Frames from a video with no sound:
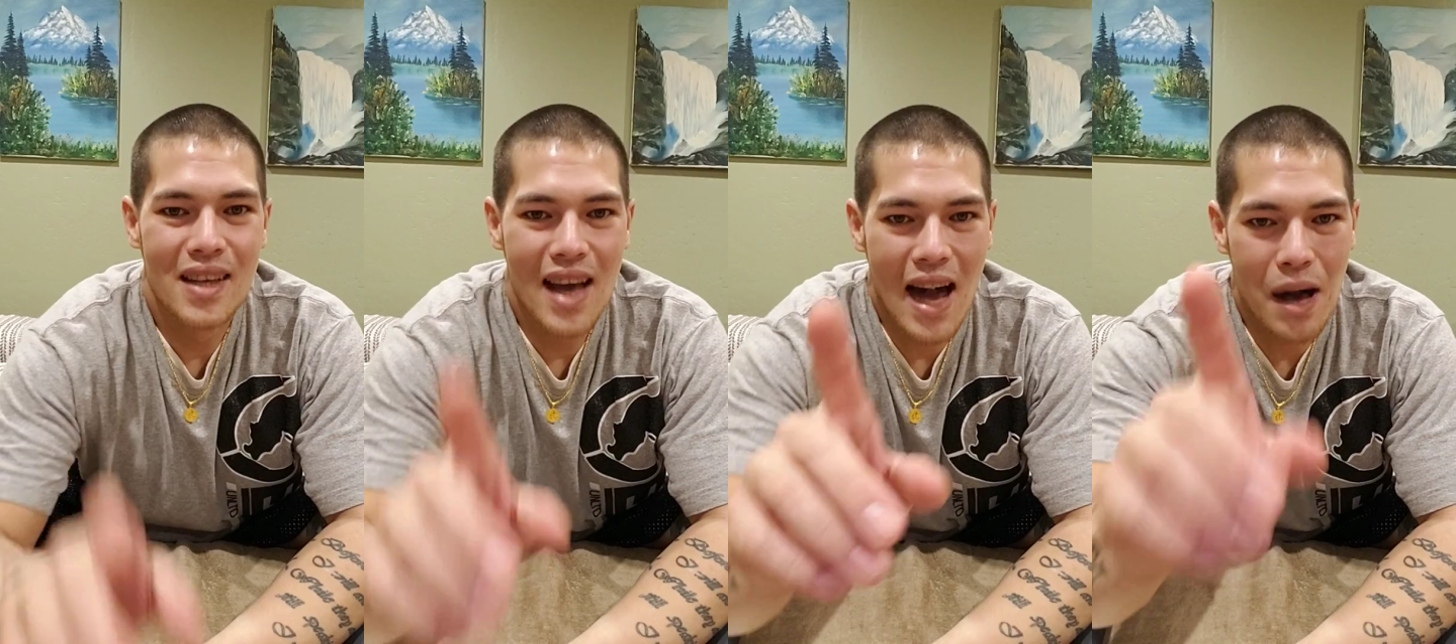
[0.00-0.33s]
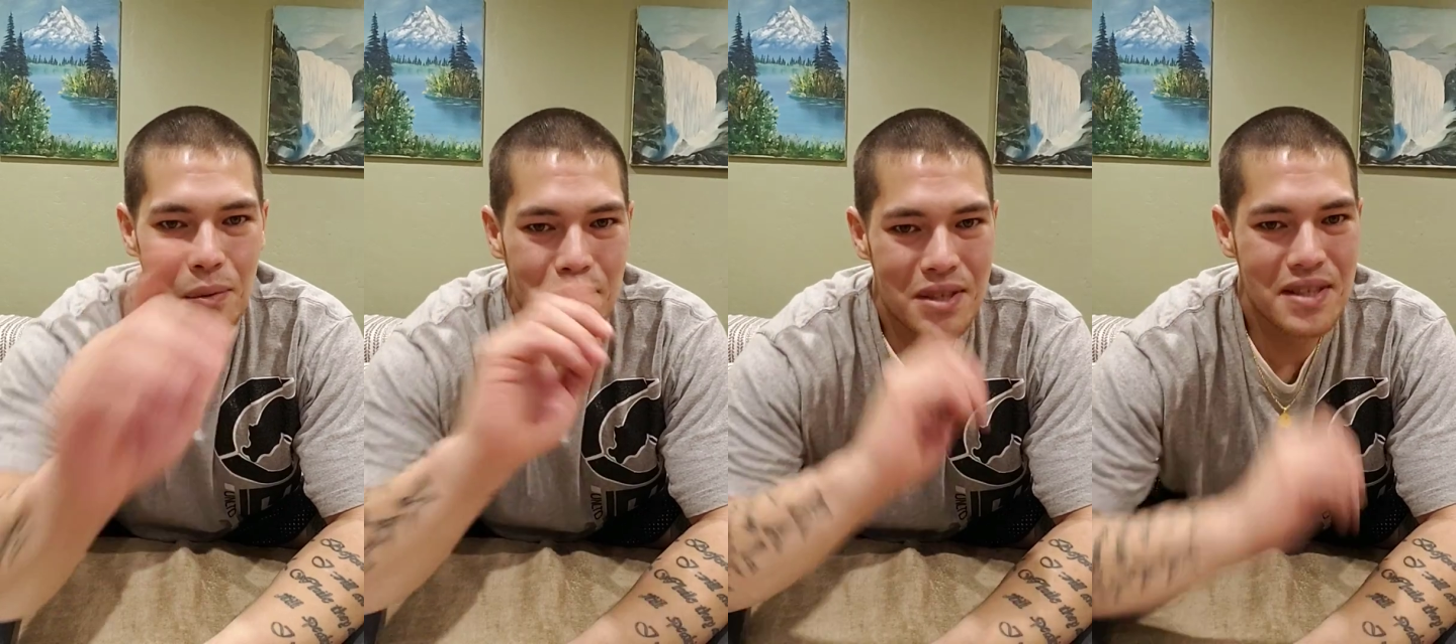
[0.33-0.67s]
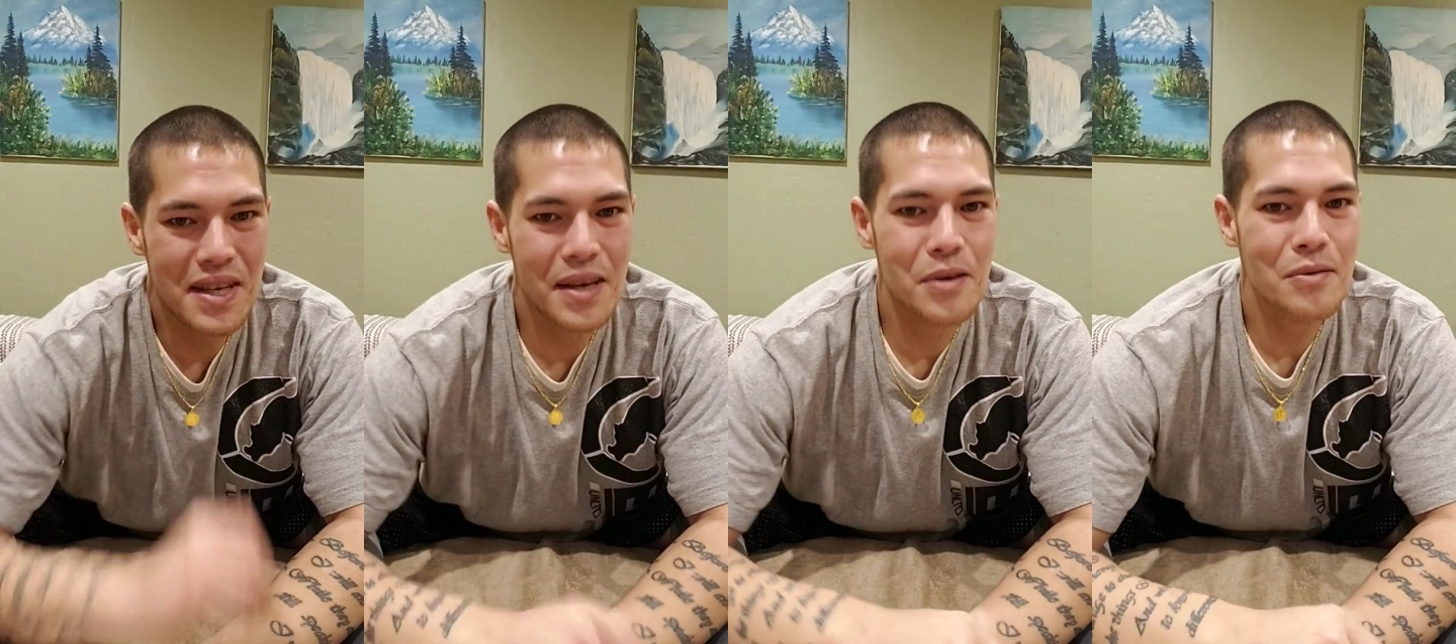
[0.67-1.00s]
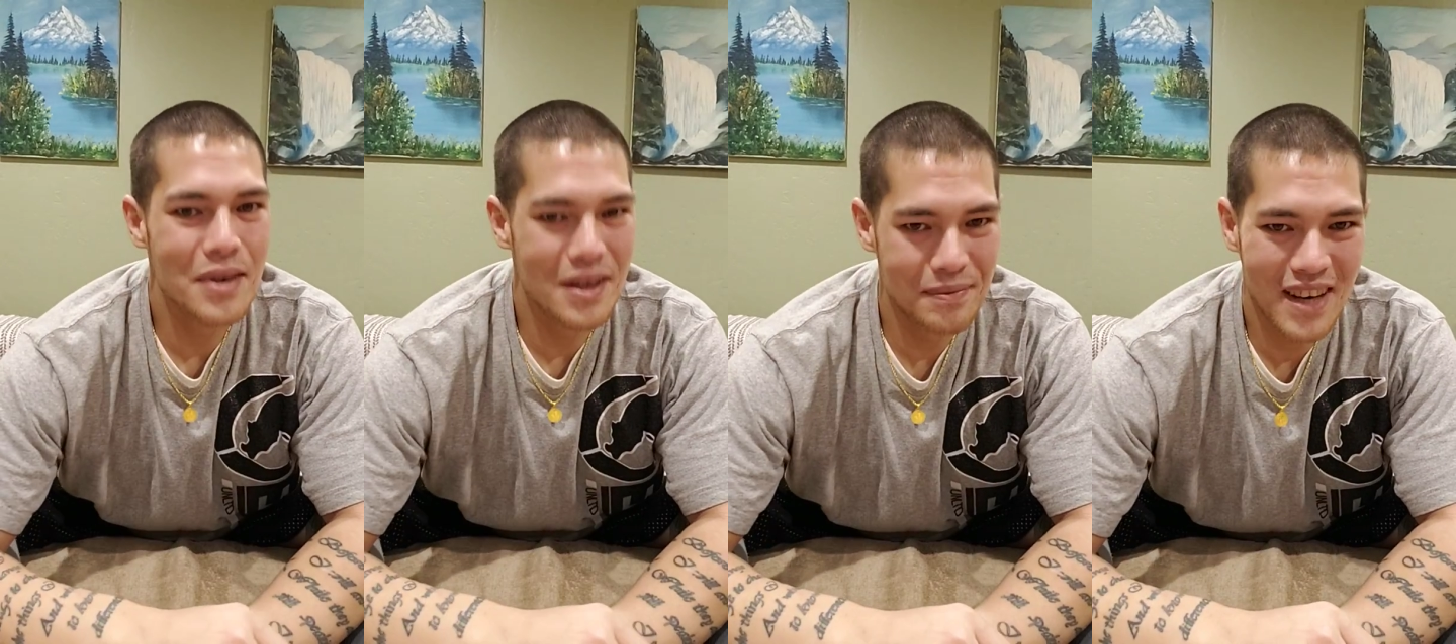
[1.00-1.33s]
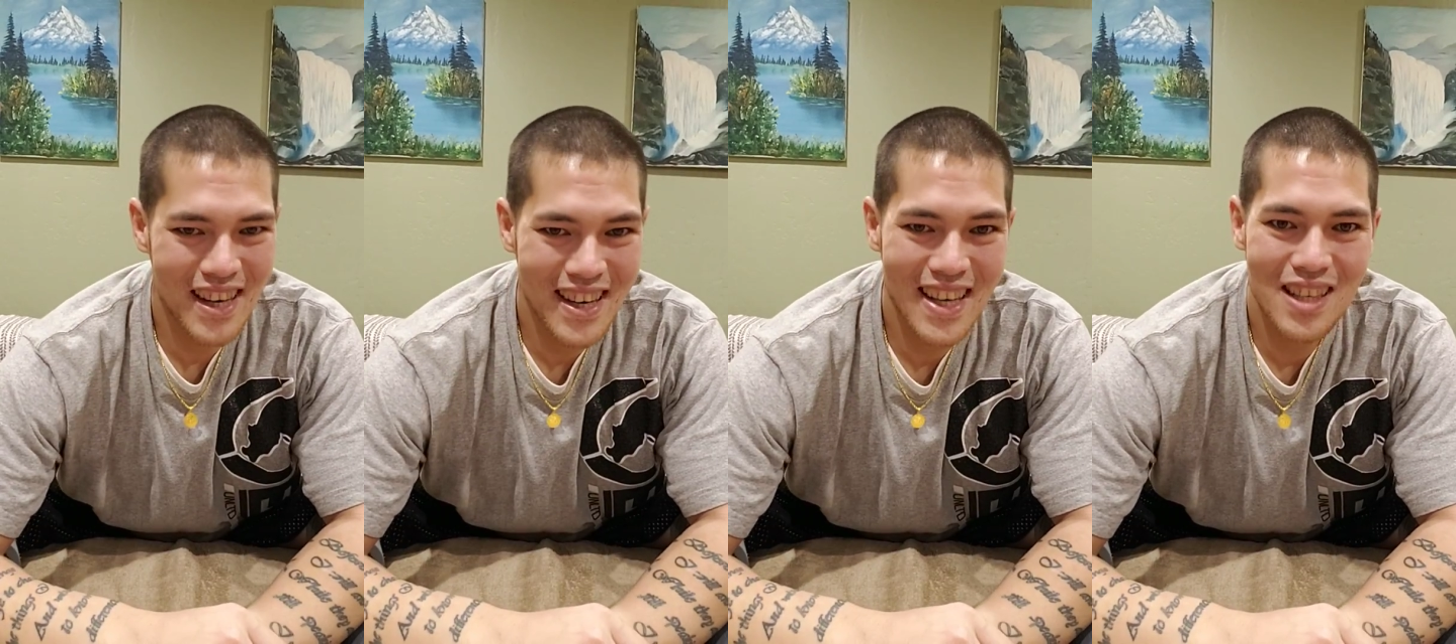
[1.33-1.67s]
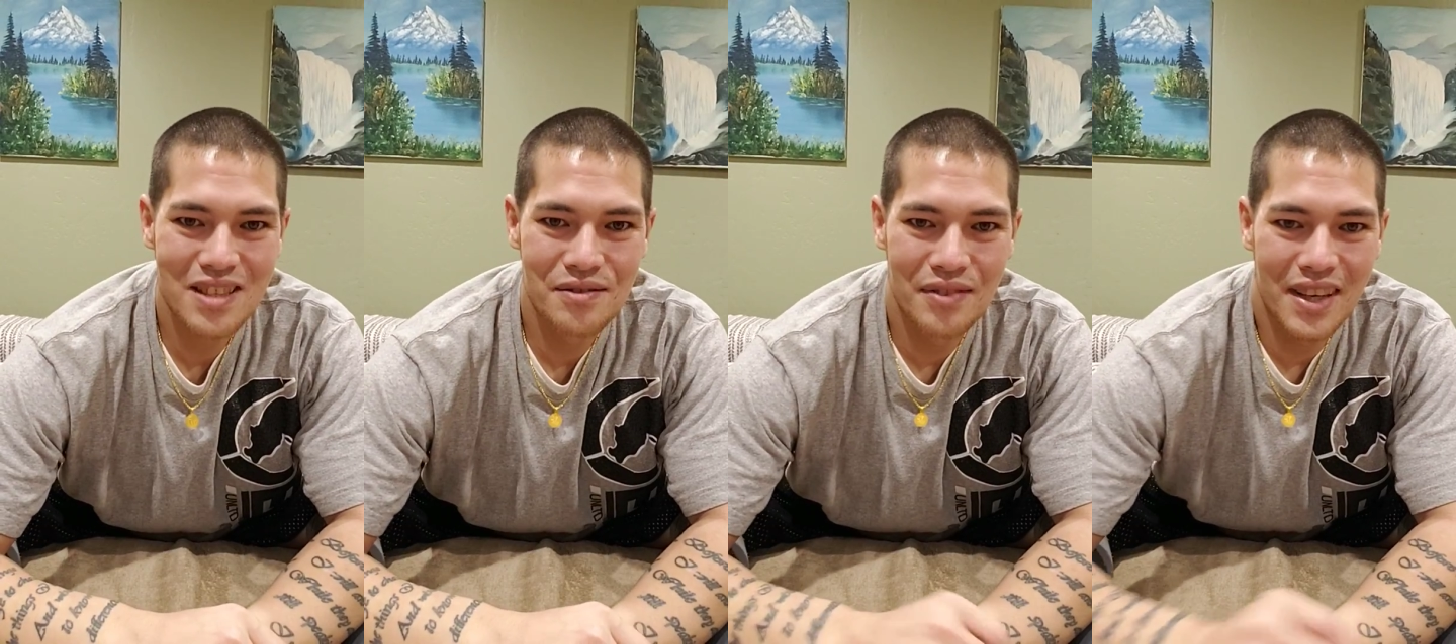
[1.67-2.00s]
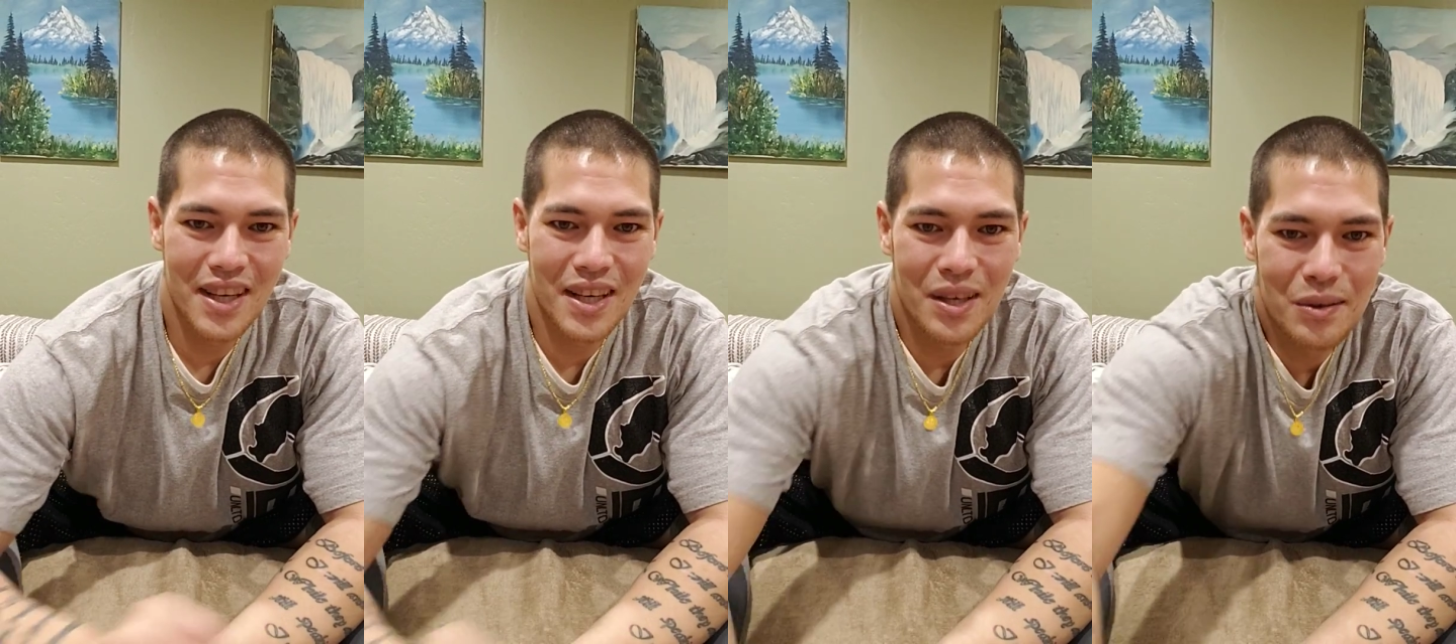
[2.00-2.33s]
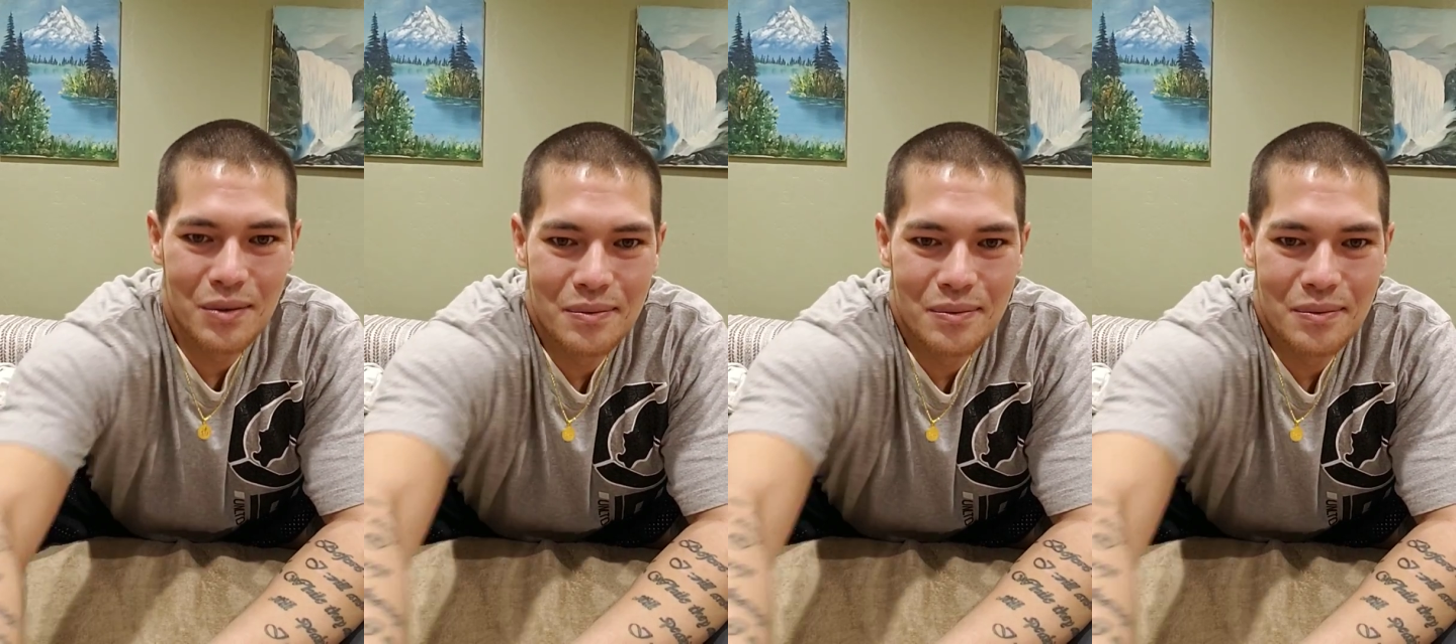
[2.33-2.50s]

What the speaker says: I will see you in my next video.